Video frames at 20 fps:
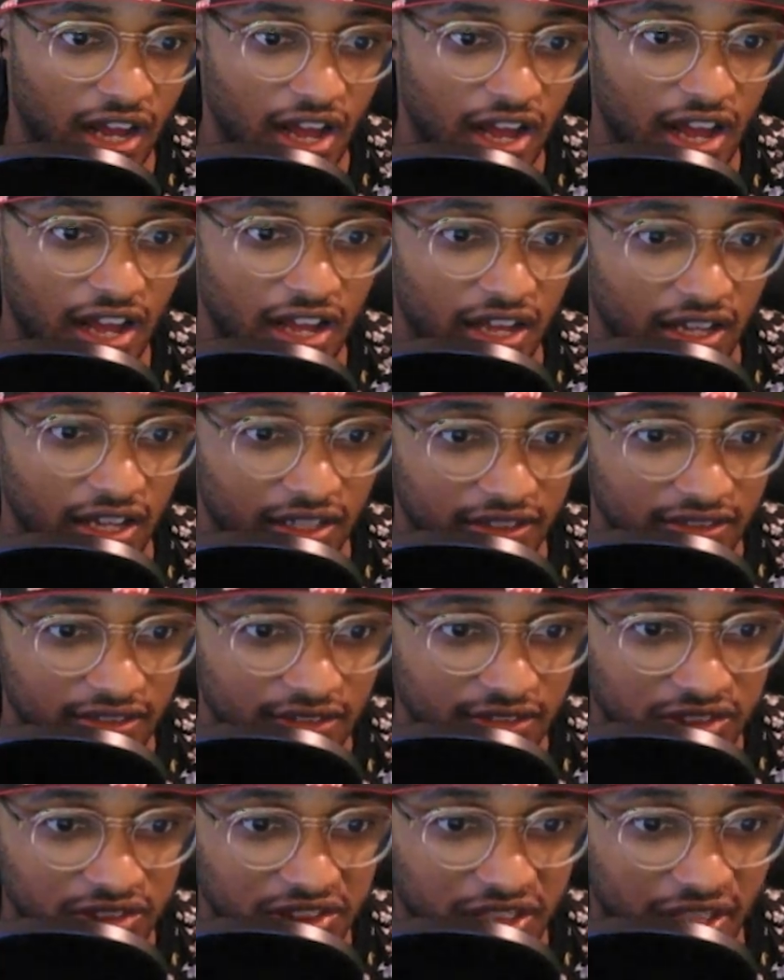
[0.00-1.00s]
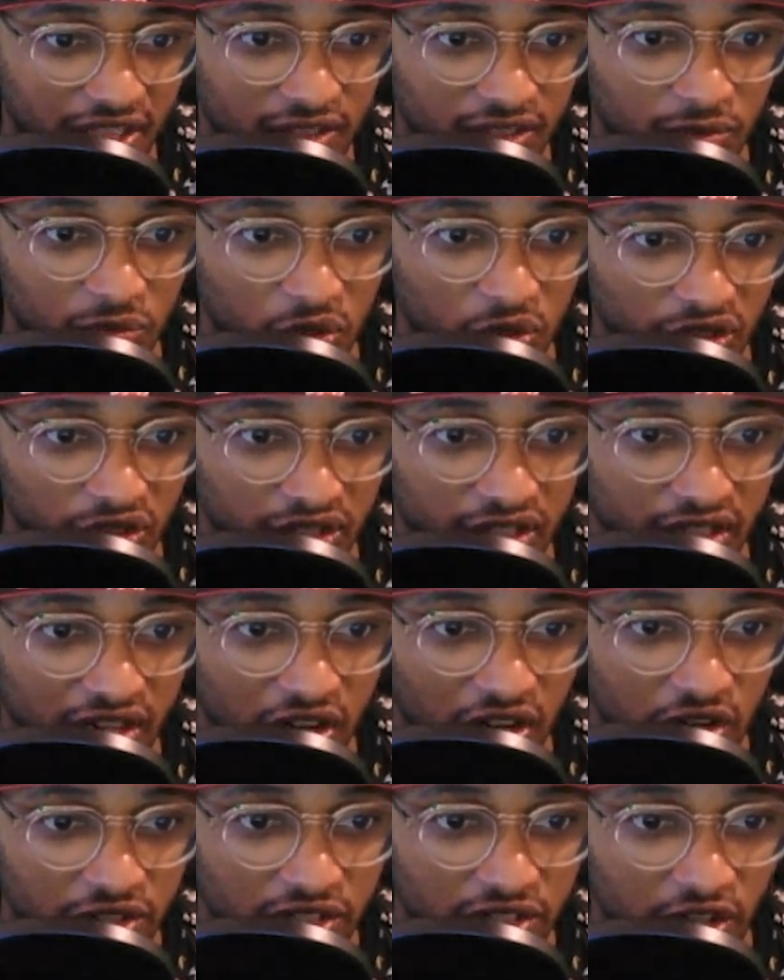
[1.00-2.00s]
And Jen and Moy are
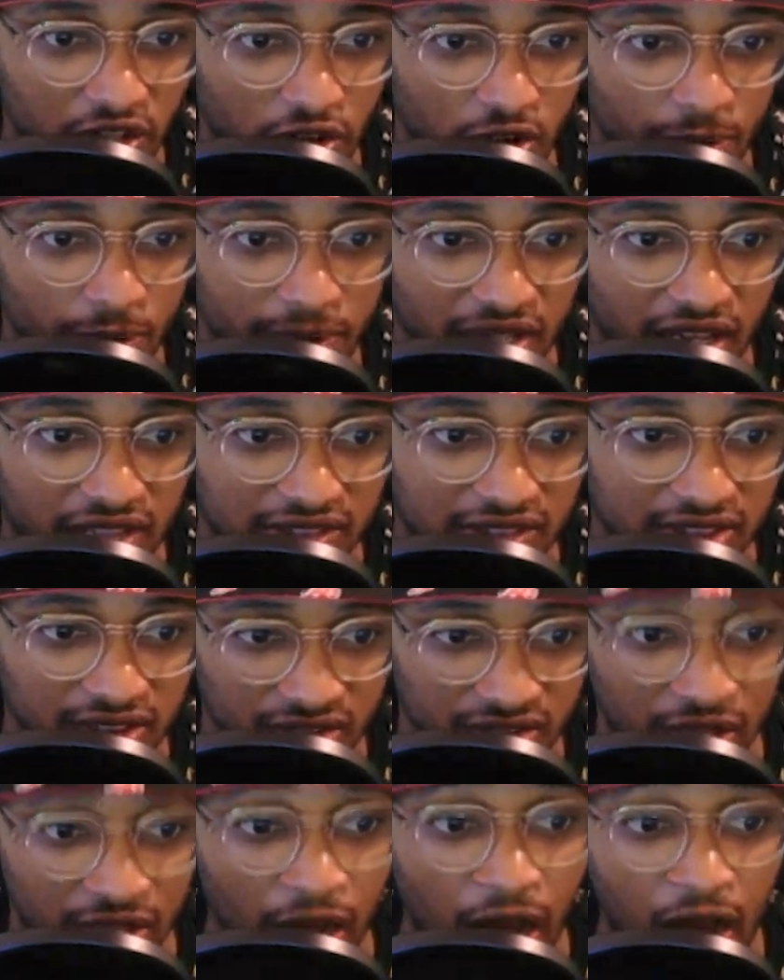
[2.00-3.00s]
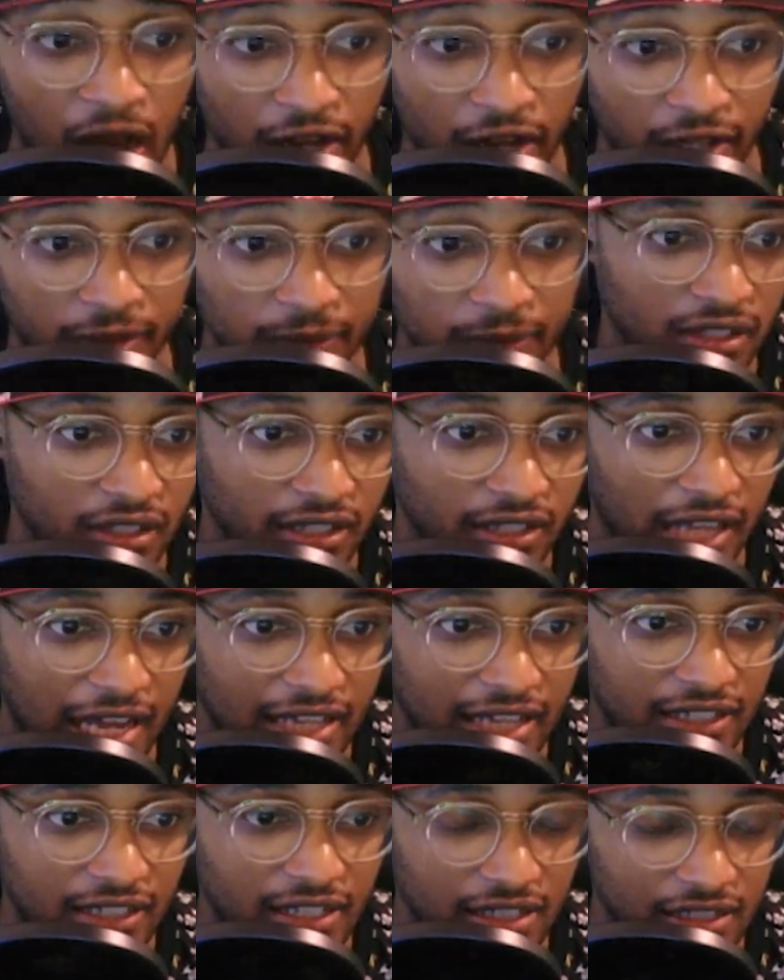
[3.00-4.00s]
gonna go up against Time.
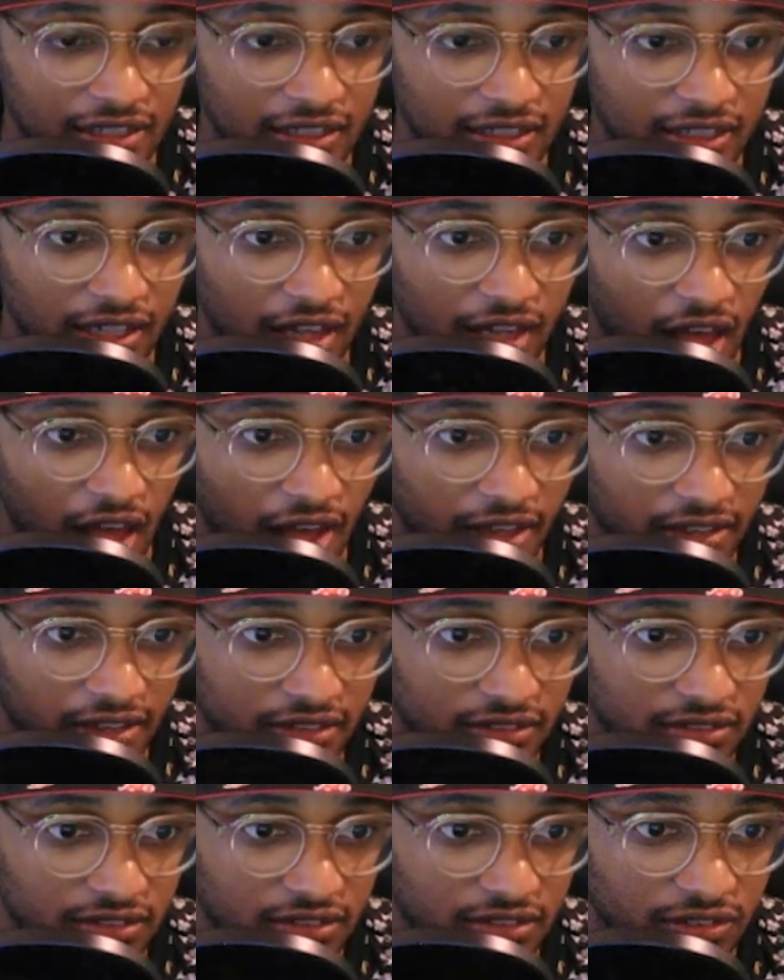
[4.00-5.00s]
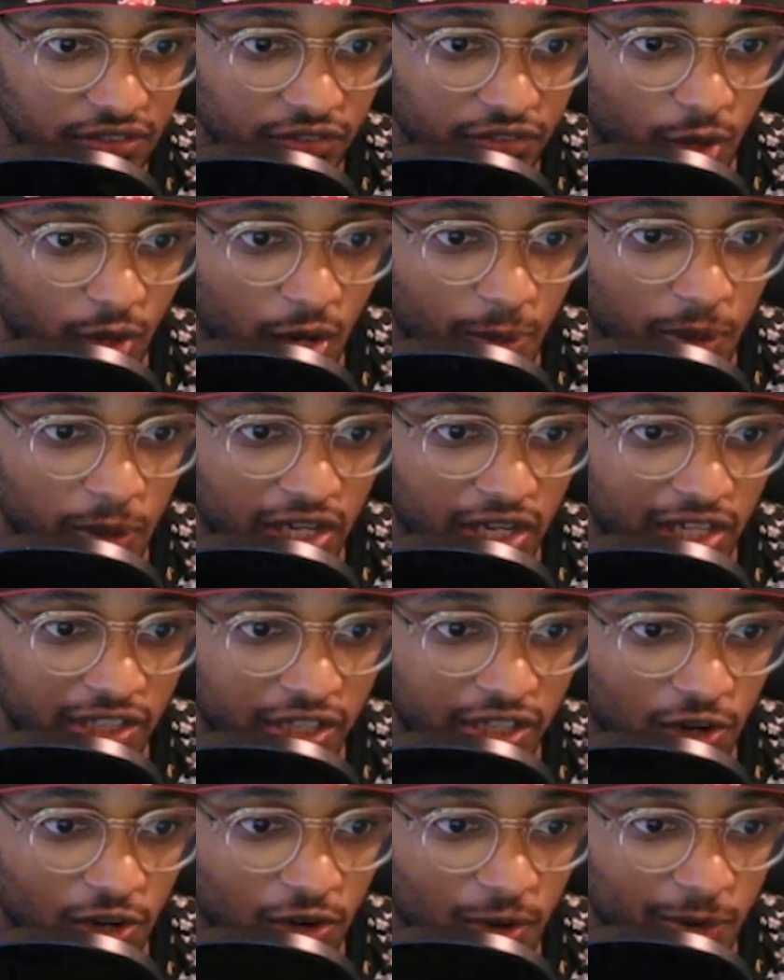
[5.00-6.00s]
Latla and Rip are gonna
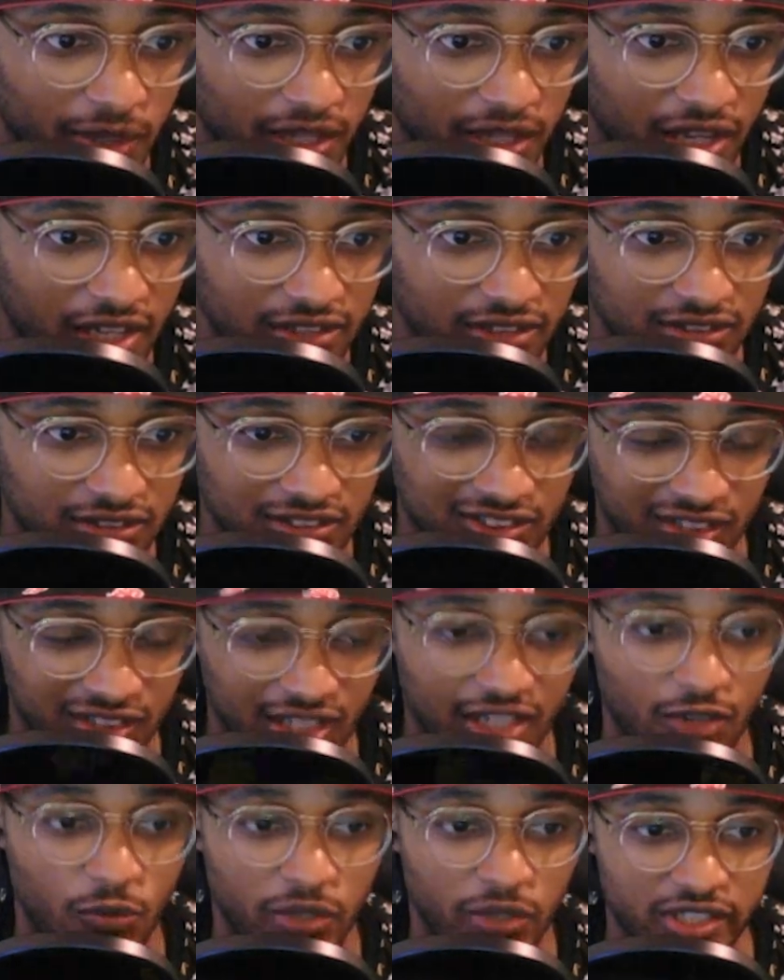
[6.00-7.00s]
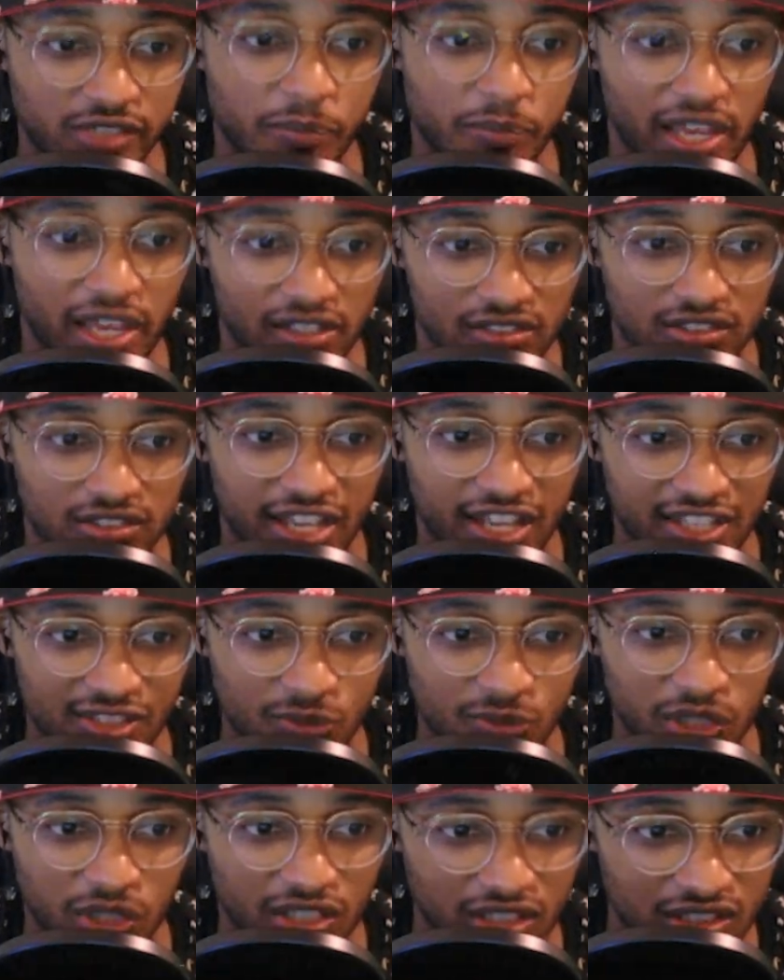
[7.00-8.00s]
go up against Sick, which makes sense
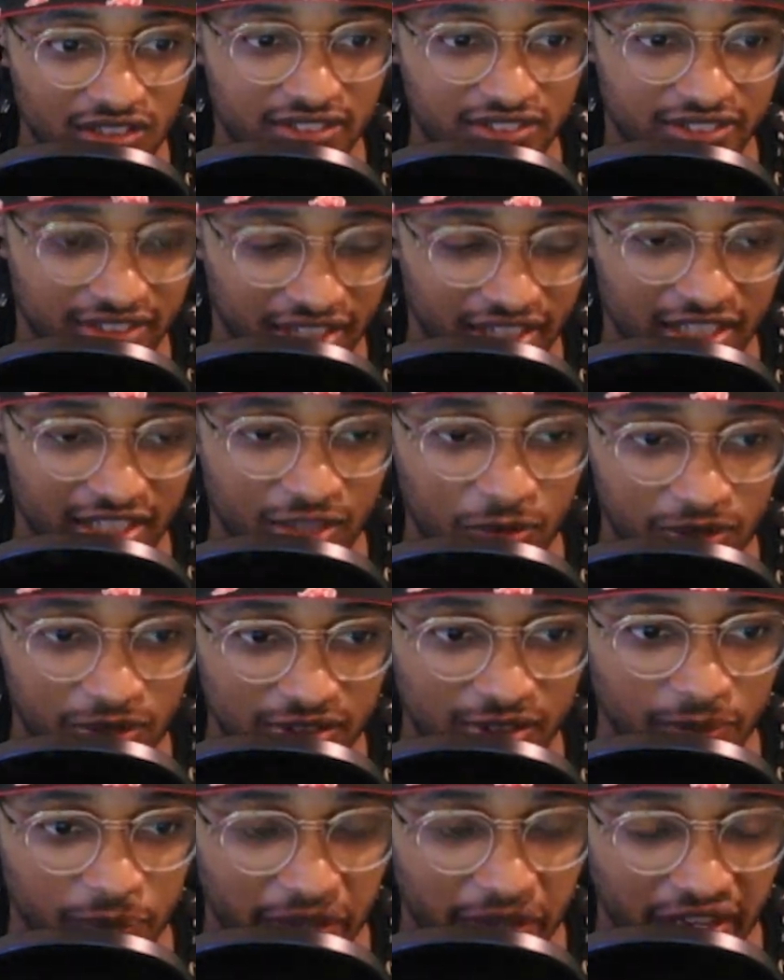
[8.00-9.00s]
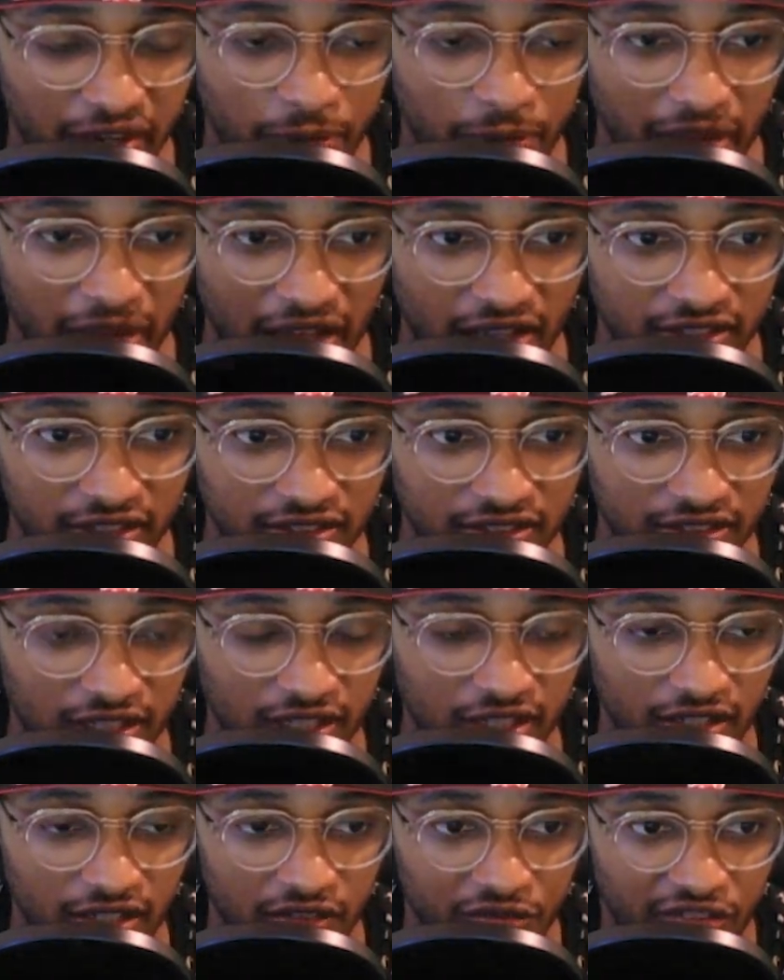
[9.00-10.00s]
because yeah, he was the big bad in
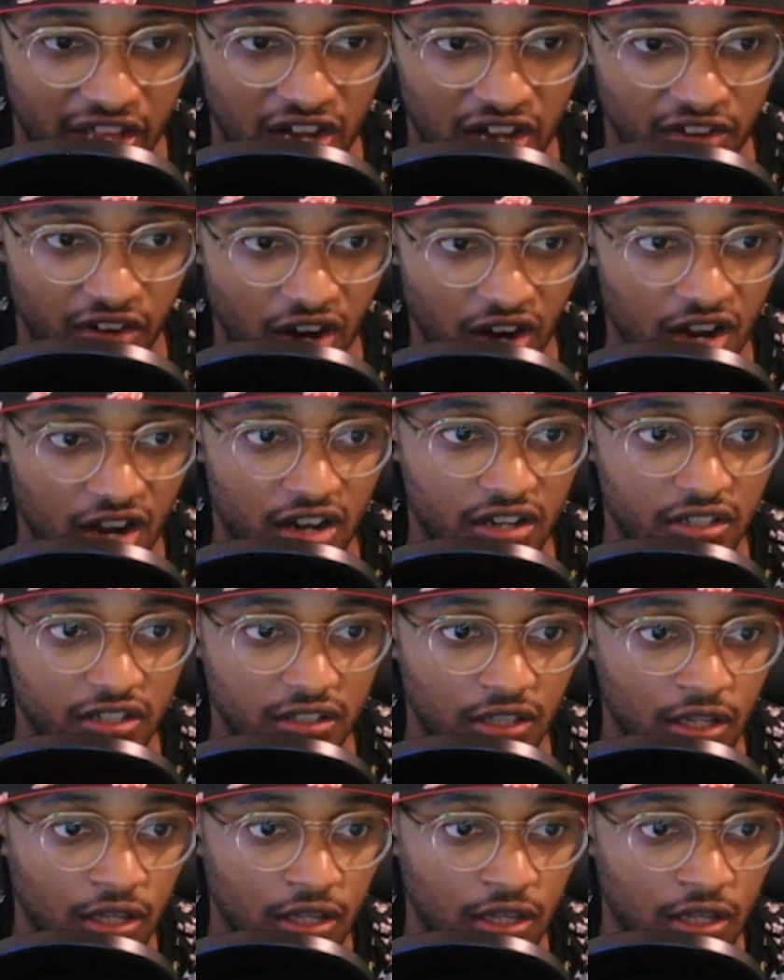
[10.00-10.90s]
their arc.